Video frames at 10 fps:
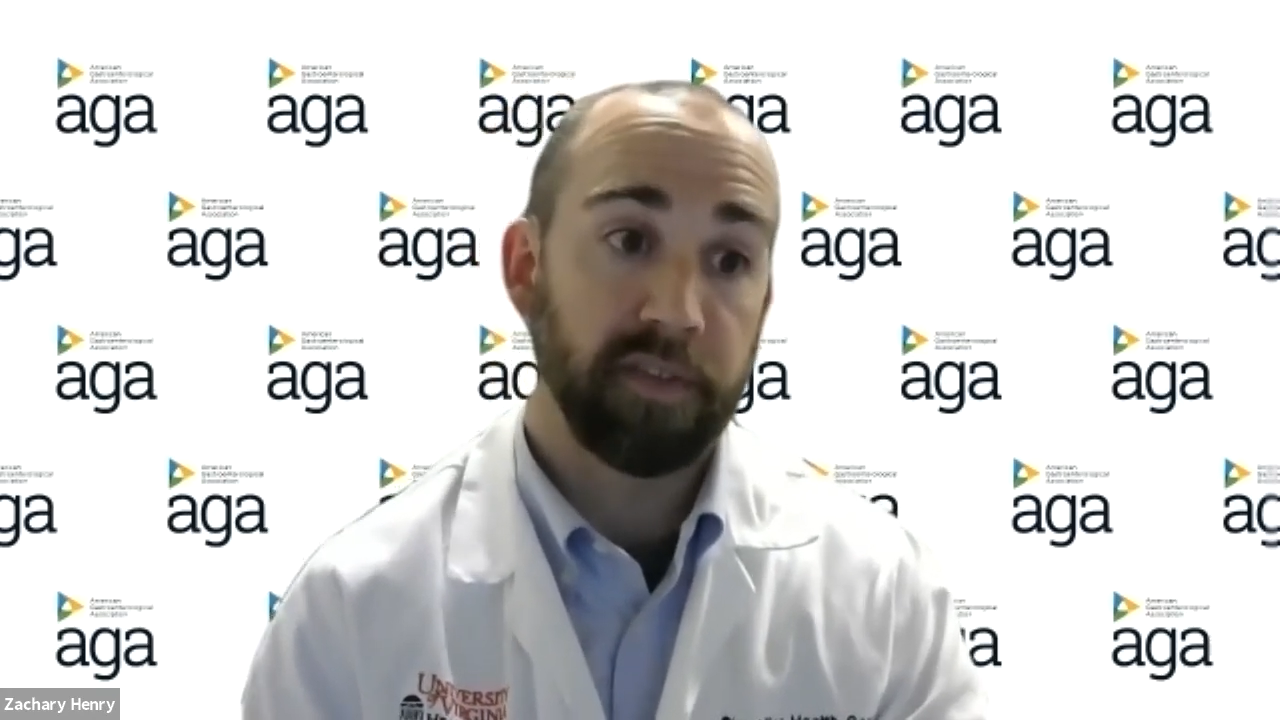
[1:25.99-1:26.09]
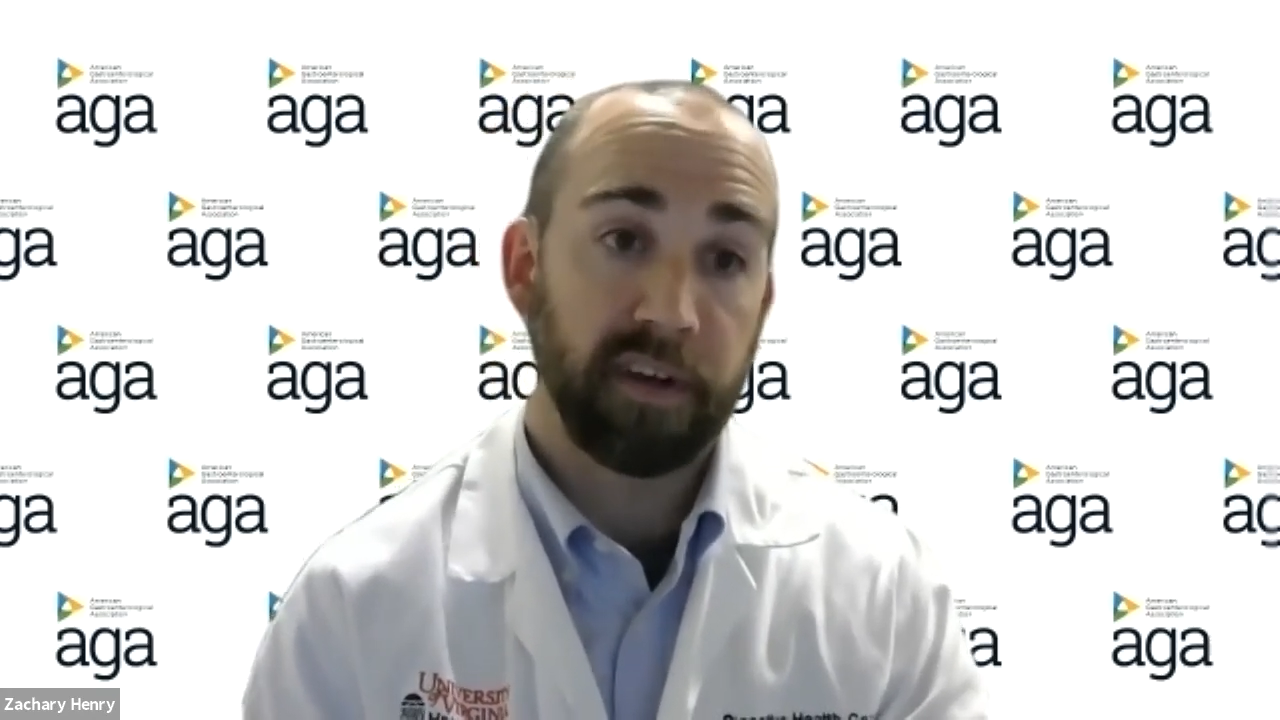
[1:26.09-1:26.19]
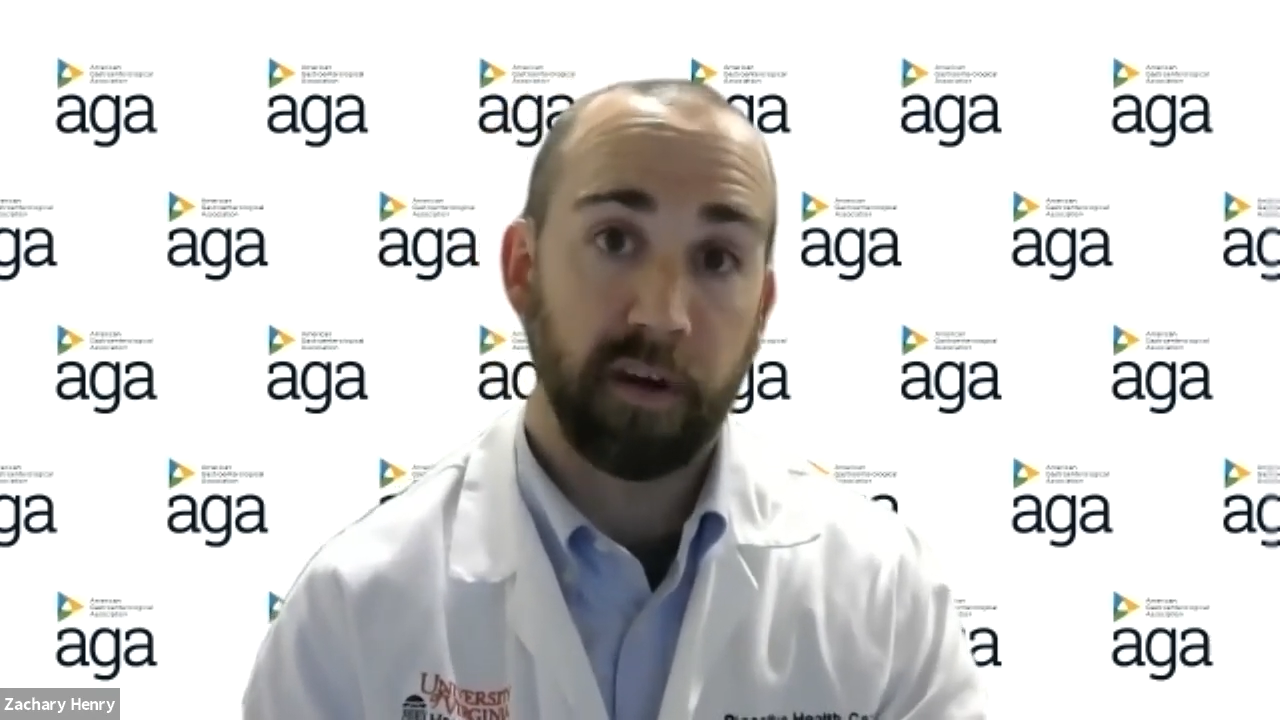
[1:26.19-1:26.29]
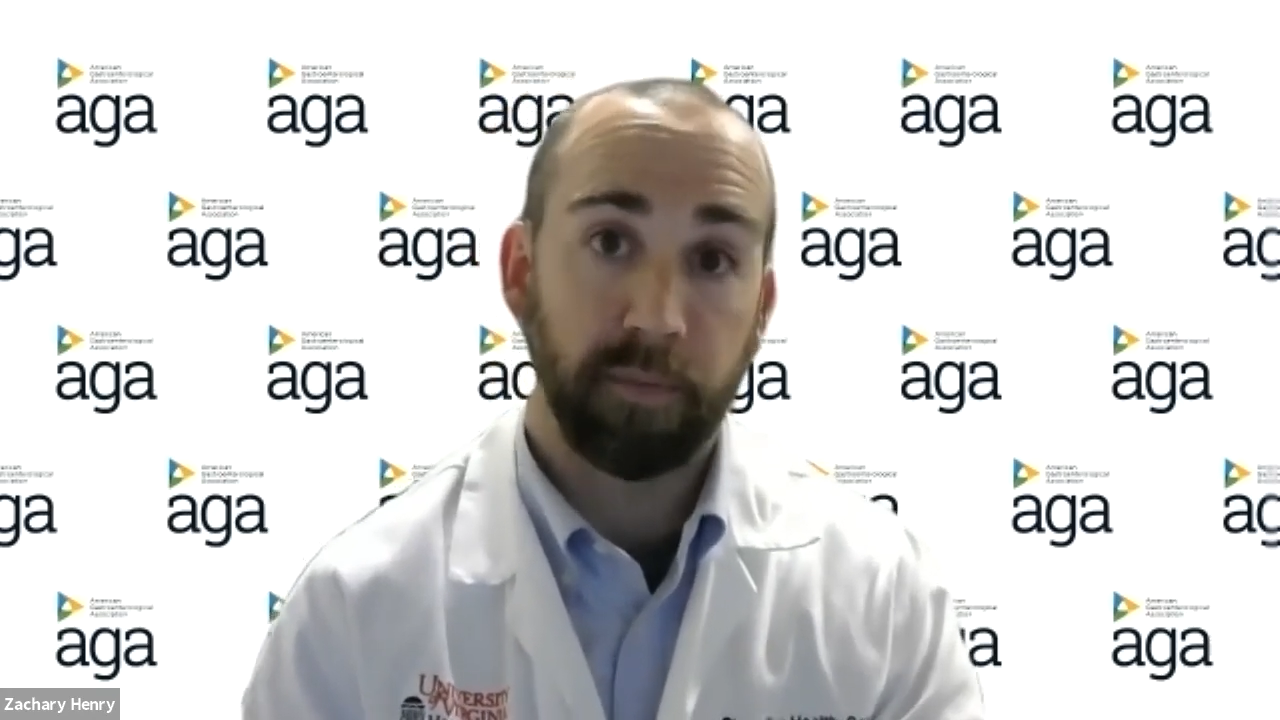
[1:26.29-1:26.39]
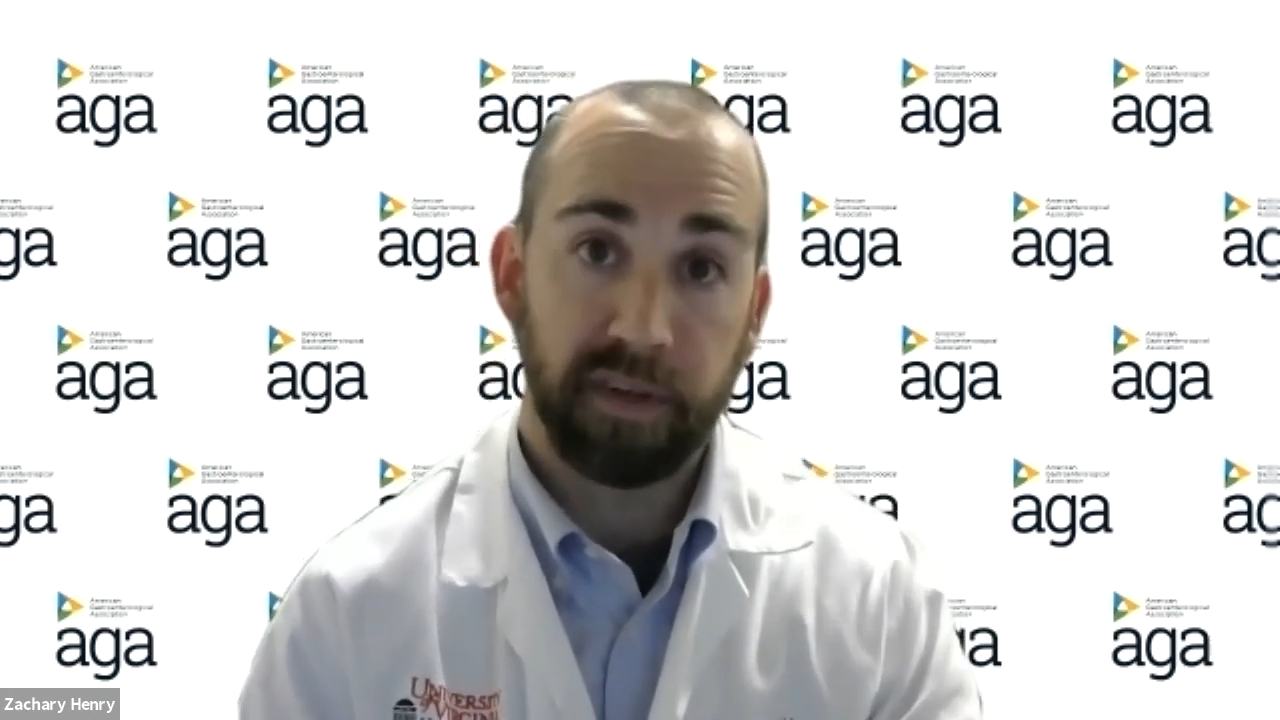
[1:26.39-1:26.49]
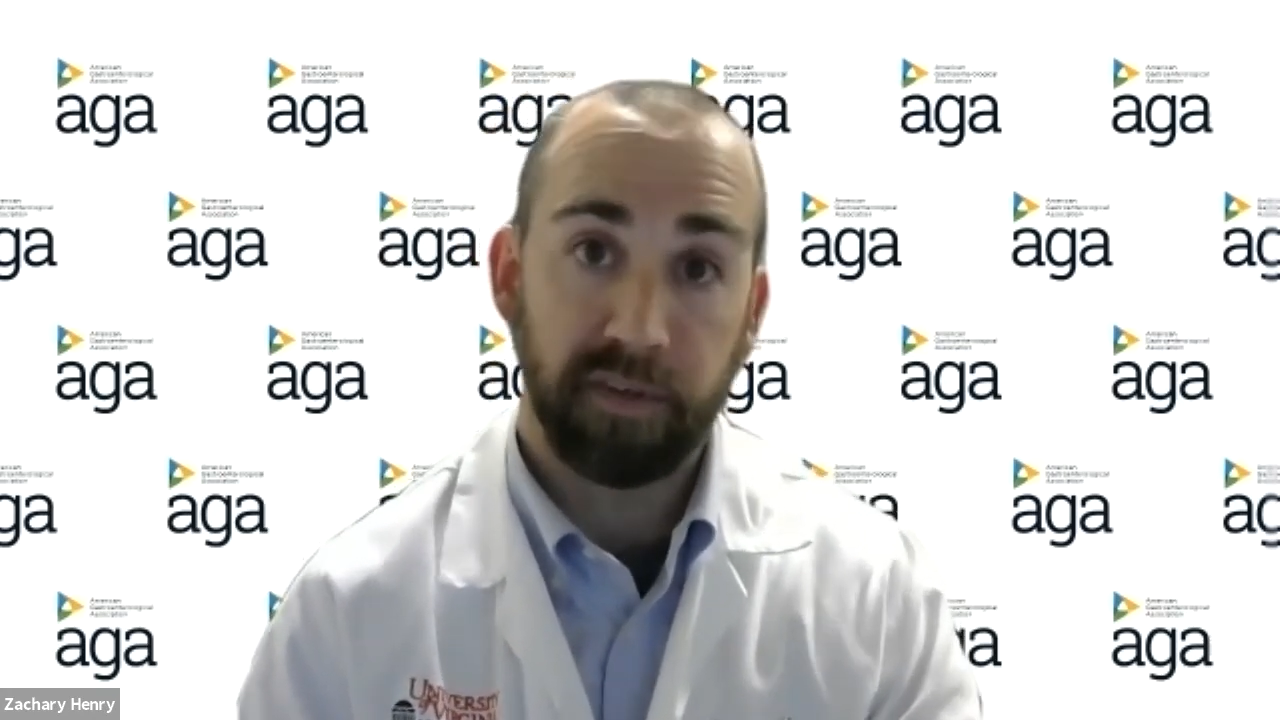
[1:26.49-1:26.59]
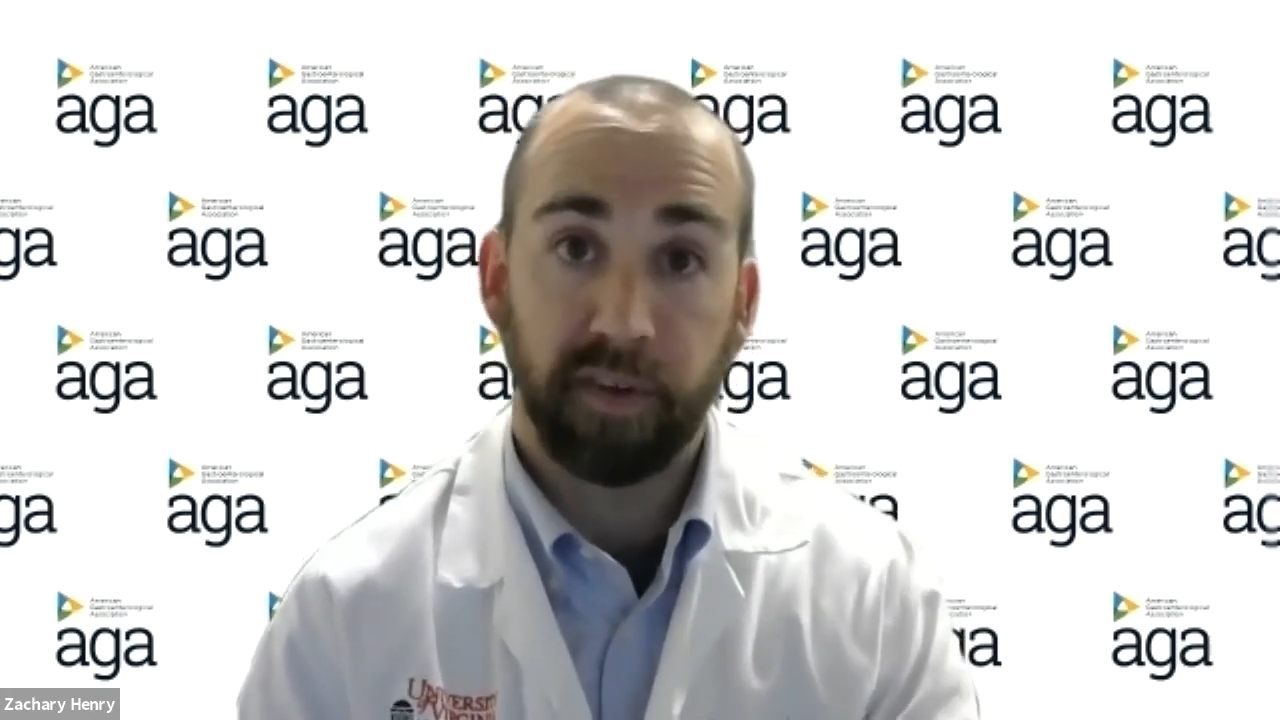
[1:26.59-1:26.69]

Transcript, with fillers: therapy for